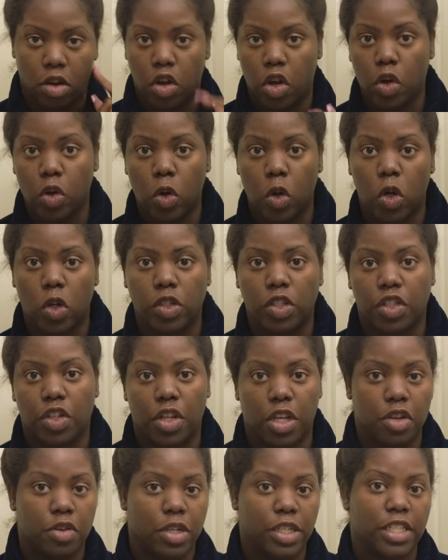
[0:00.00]
Google so
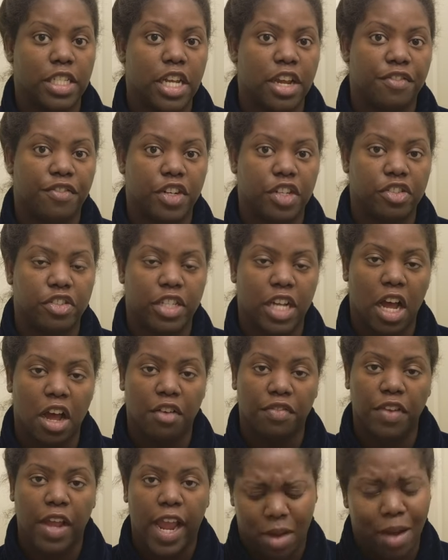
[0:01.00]
that you can see it for
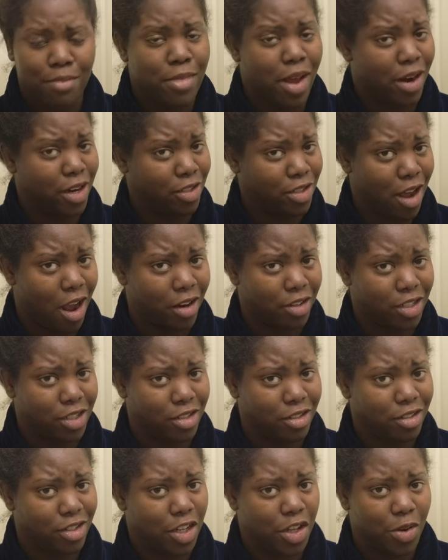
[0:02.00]
yourself. I'm not a
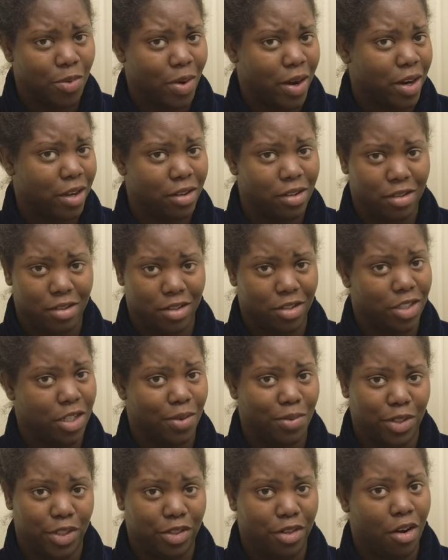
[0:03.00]
doctor, so you want to
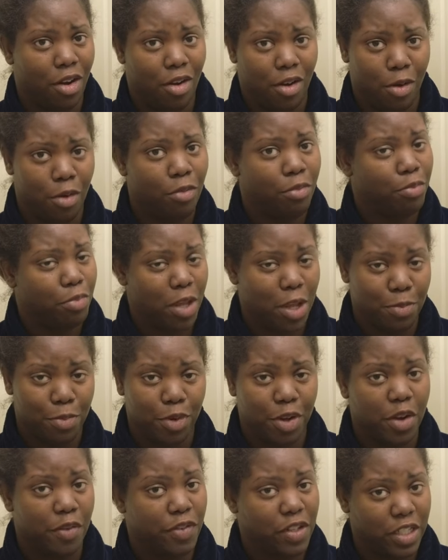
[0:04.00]
consult with your own
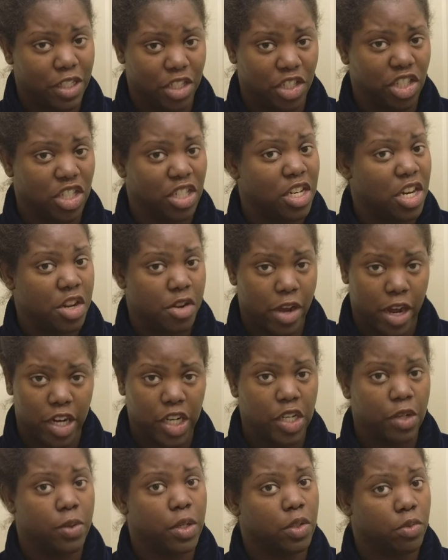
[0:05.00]
people, your physician, and you got to
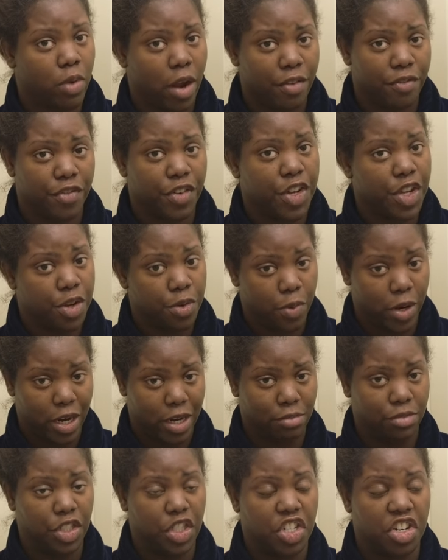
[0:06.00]
do what's right for you when it
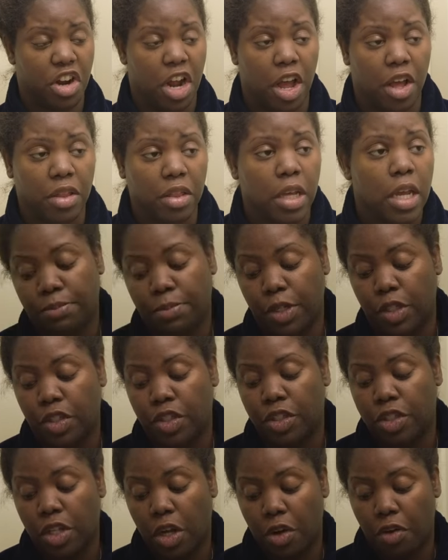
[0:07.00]
comes to your health. But
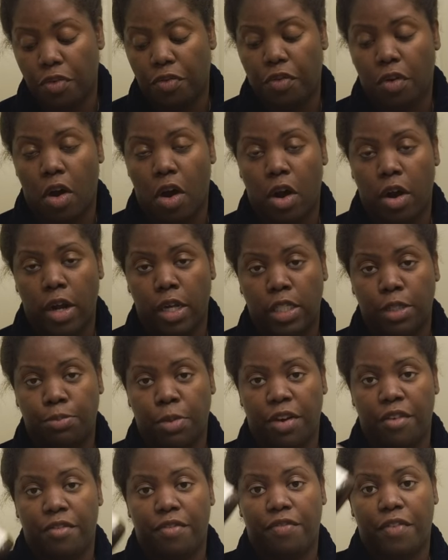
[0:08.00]
so far, it's
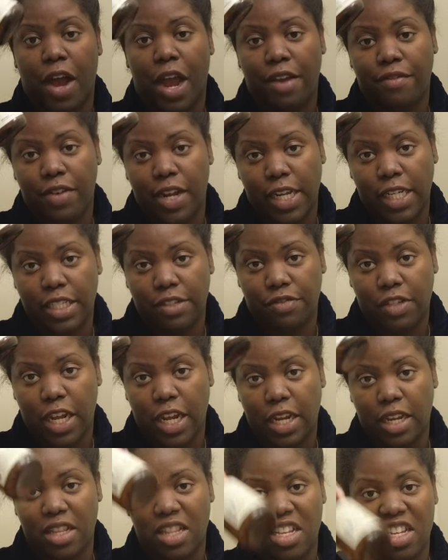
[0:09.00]
been 5 days of
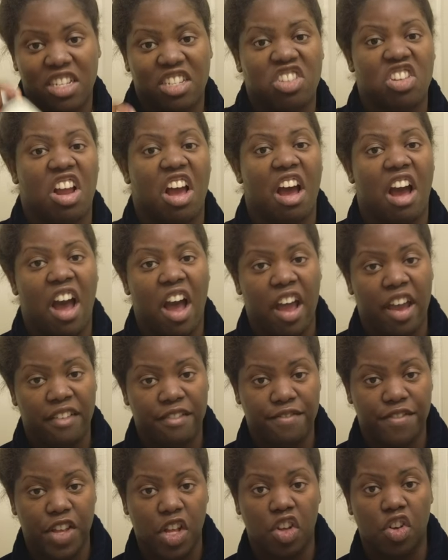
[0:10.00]
taking these and I
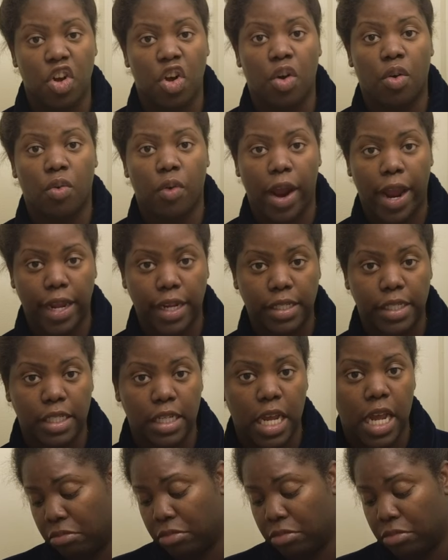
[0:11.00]
feel great.